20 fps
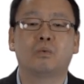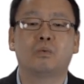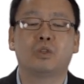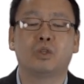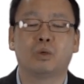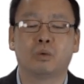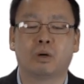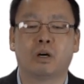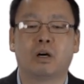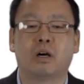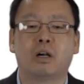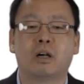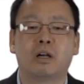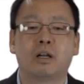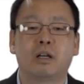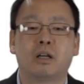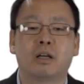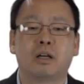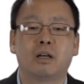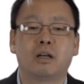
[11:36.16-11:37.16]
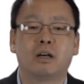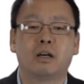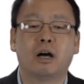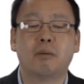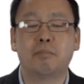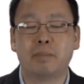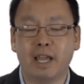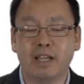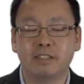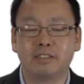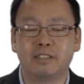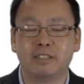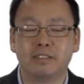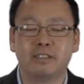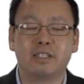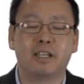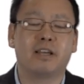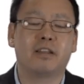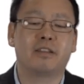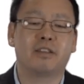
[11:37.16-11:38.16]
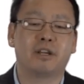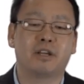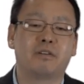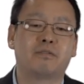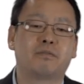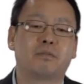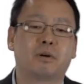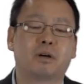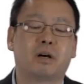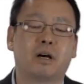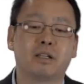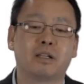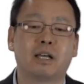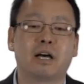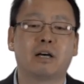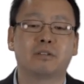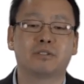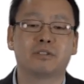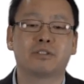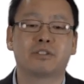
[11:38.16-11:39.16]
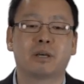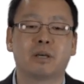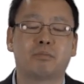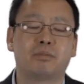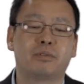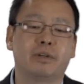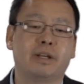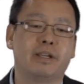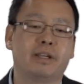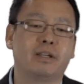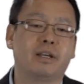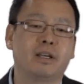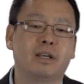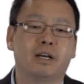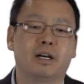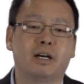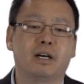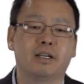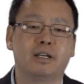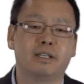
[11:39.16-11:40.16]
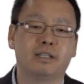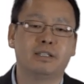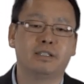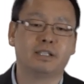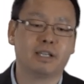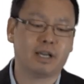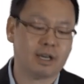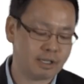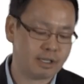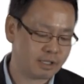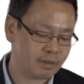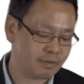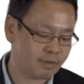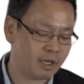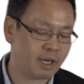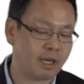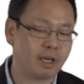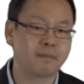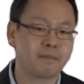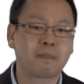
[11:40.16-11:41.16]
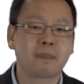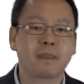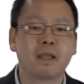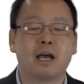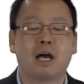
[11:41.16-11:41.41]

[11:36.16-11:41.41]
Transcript: you are abandoned and therefore allowed to separate in the eyes of God.